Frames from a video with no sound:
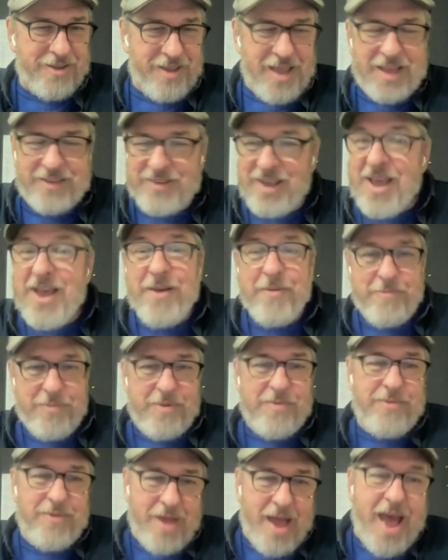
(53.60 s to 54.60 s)
Yes.
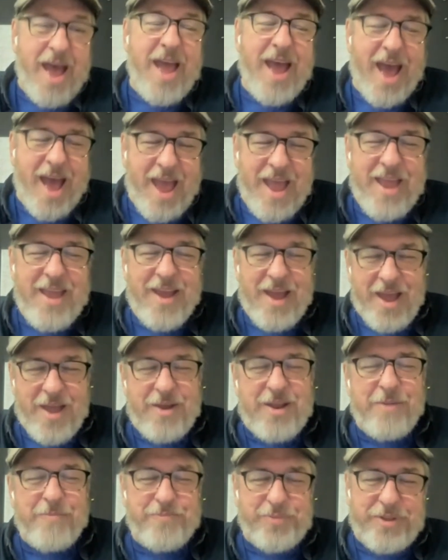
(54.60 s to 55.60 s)

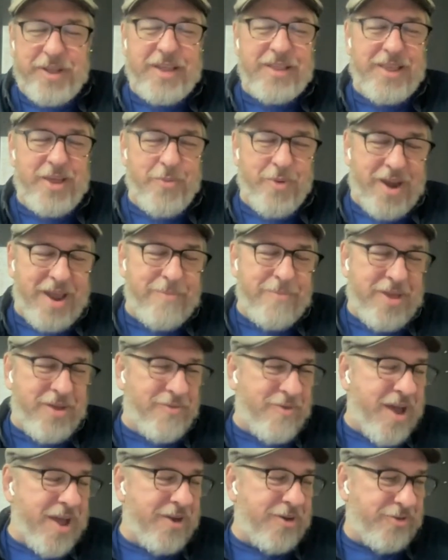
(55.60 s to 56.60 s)
I completely, when I
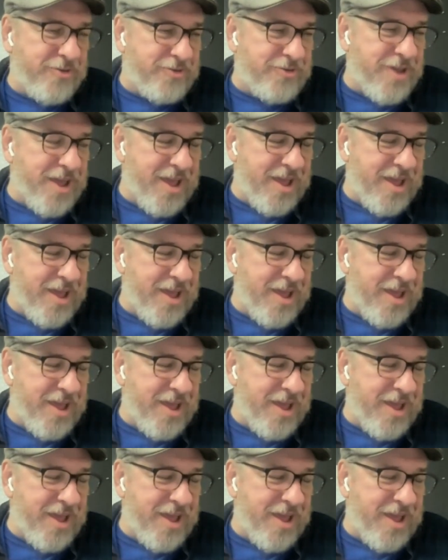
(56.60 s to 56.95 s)
meet writers,